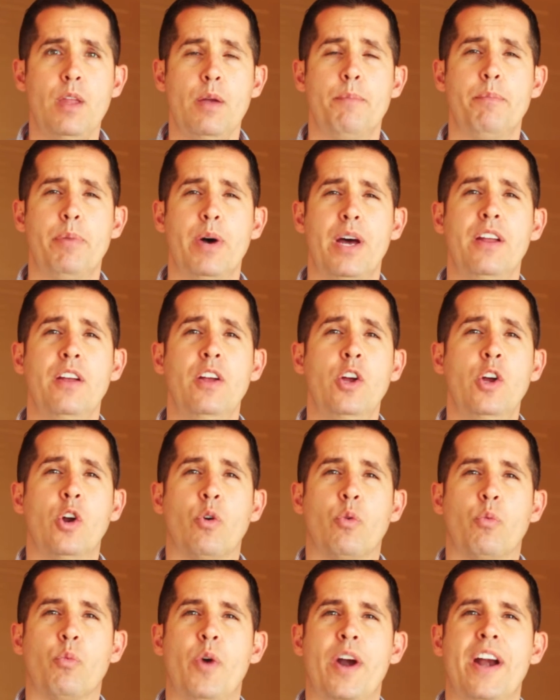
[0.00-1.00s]
But
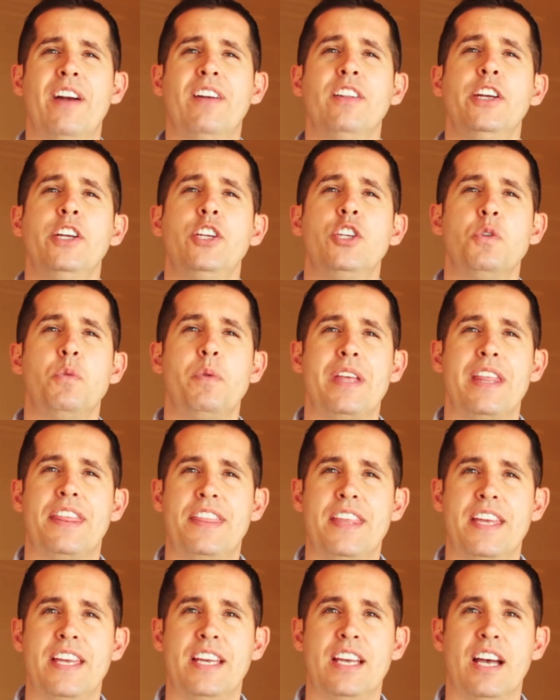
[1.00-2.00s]
rarely do we
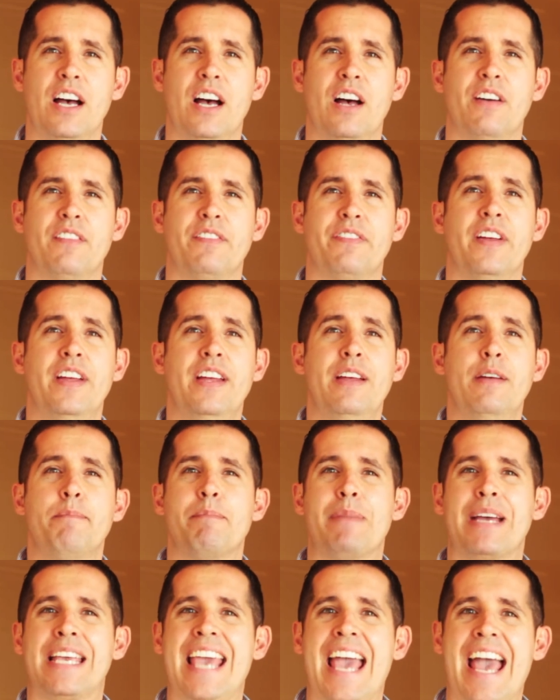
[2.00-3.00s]
think of
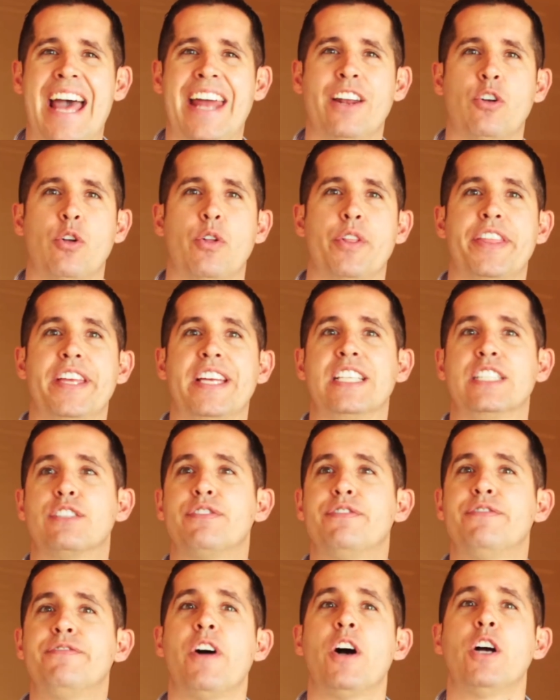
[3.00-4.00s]
mechanical
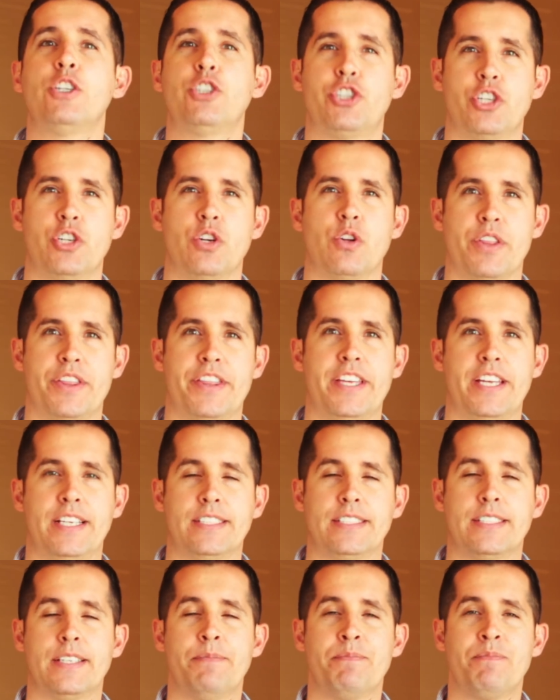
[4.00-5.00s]
things, functional
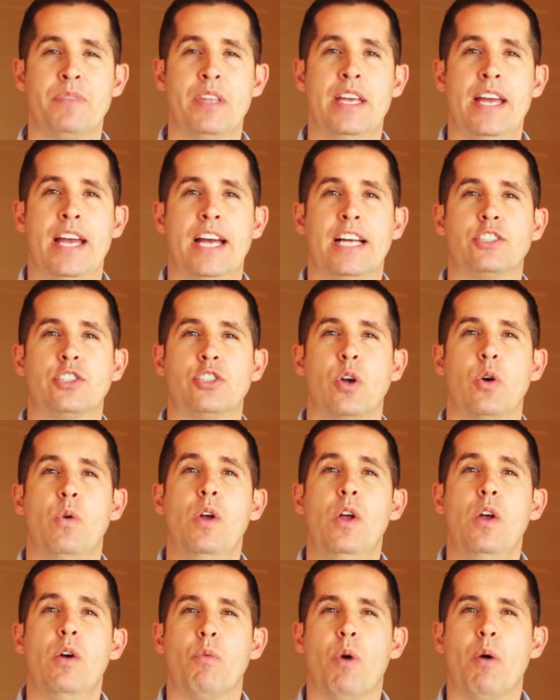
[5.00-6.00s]
things. And
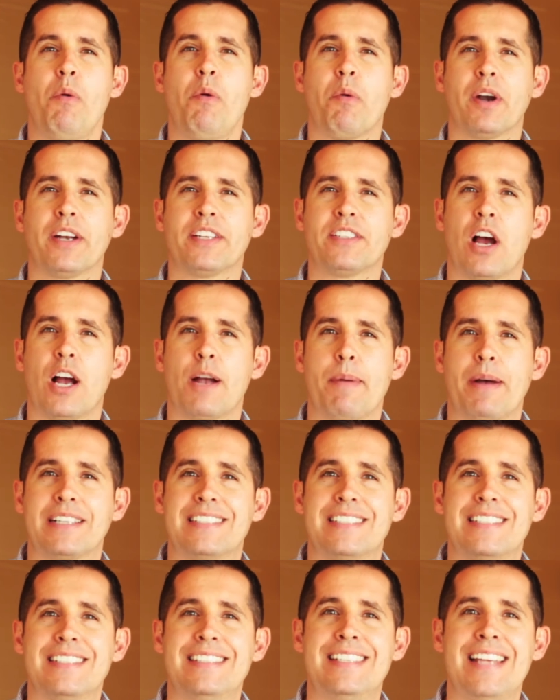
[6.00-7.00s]
so what we want to talk
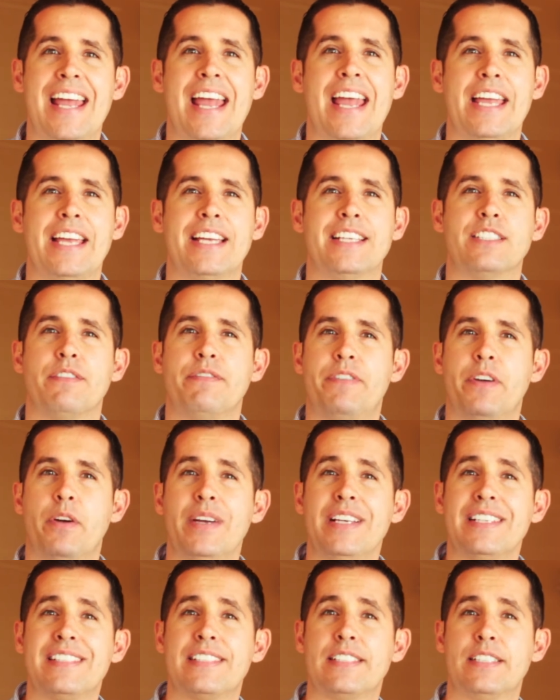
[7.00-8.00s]
about today is a
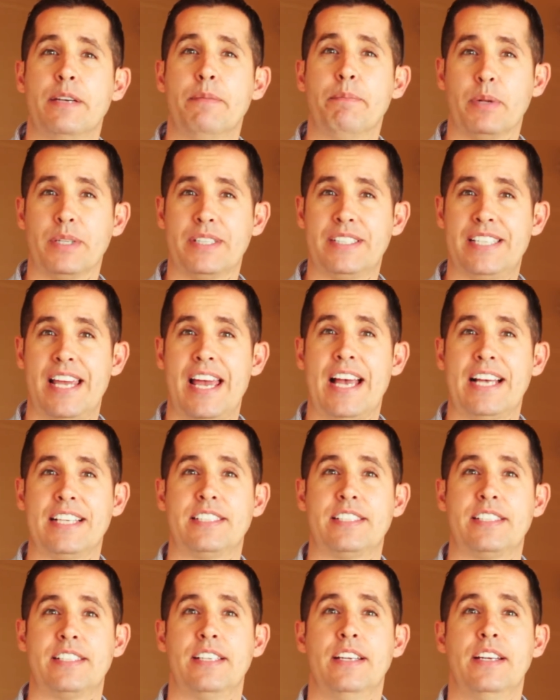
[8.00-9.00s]
very simple
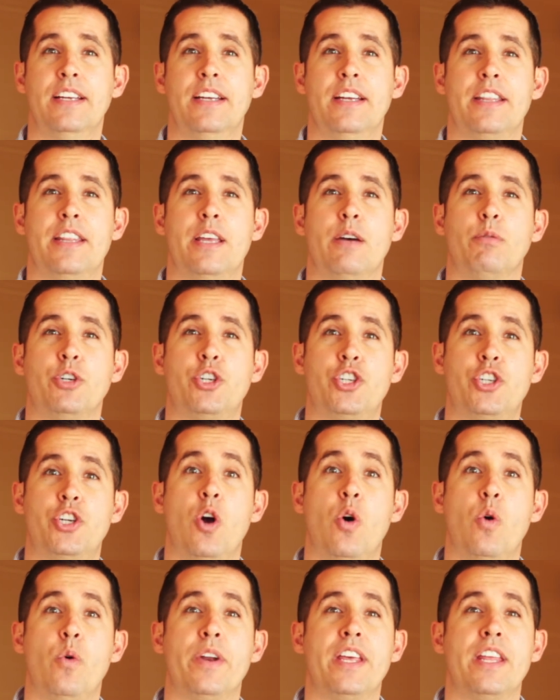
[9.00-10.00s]
test that was
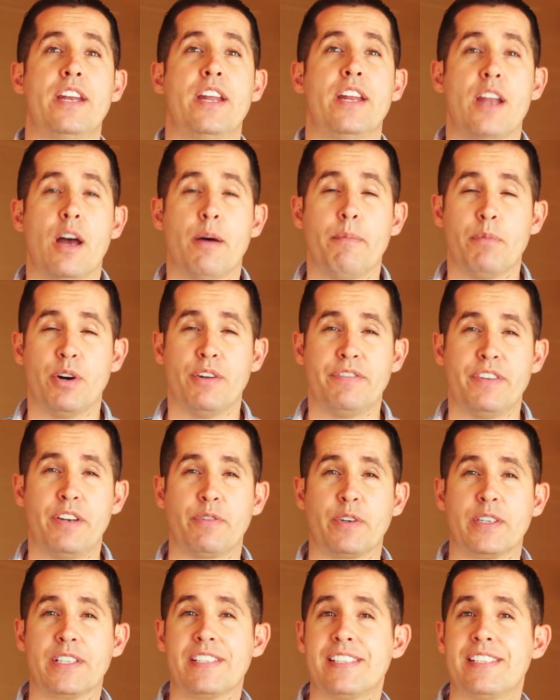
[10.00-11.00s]
shown in a number of
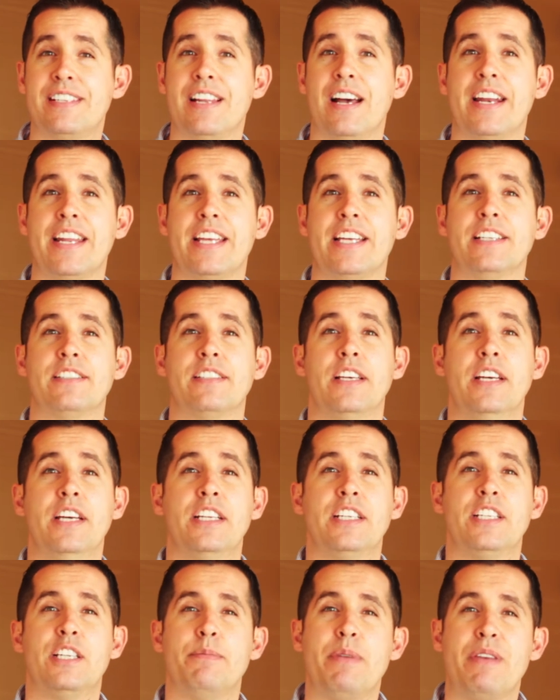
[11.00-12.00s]
different studies
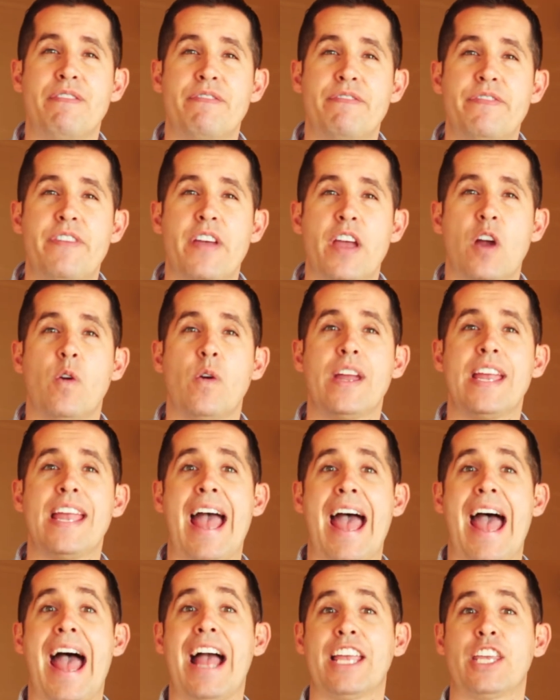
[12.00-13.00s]
to be very
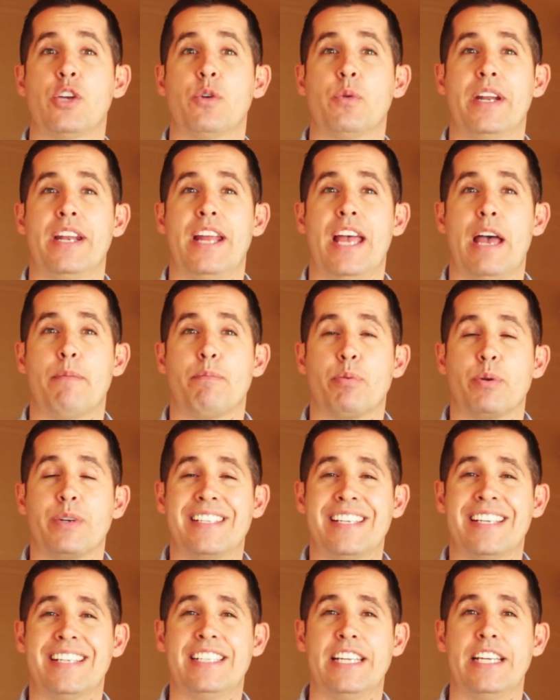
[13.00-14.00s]
accurate at
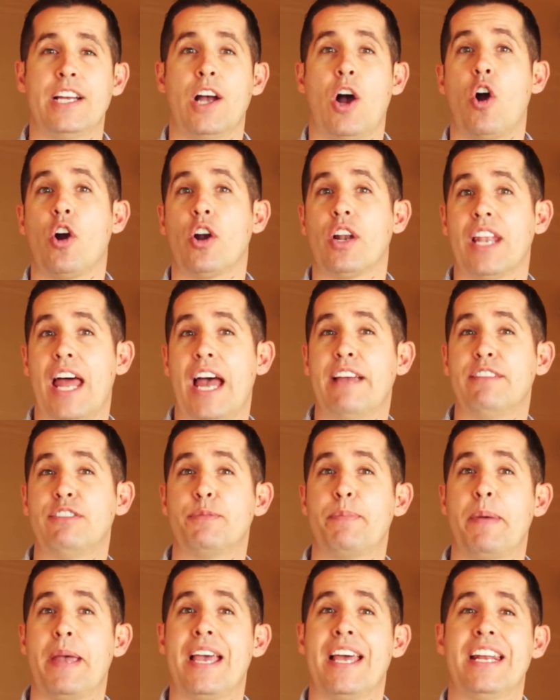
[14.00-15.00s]
predicting our
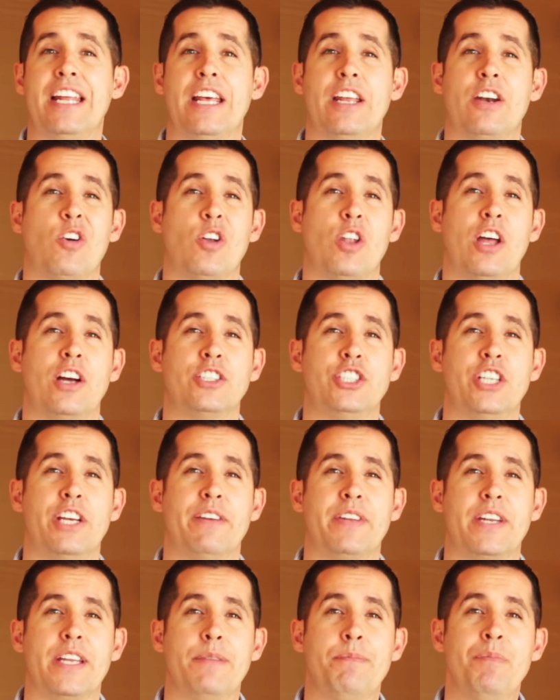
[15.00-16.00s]
lifespan and our
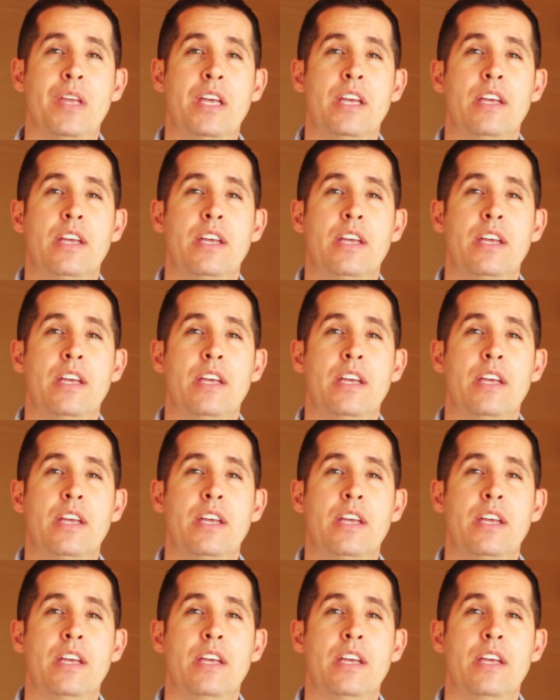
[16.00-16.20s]
longevity.